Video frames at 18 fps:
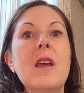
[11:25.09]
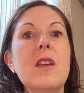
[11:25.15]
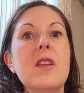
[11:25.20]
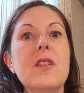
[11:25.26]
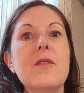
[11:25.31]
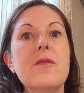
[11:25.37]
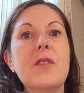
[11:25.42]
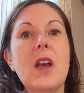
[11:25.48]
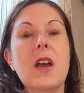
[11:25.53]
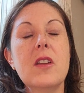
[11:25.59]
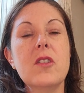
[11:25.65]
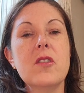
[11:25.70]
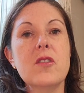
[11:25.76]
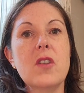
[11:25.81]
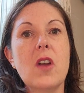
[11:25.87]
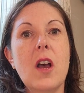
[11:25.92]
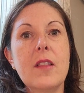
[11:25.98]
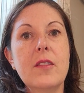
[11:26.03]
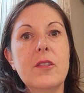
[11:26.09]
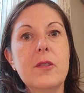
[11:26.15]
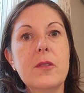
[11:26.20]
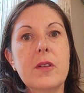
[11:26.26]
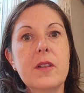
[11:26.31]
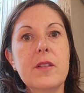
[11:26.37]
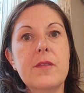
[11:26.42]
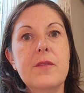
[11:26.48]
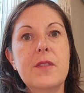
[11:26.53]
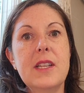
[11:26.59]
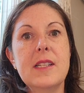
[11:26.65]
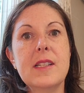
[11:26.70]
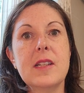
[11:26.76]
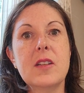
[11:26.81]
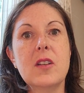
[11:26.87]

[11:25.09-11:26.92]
You've got your non-lucrative visa,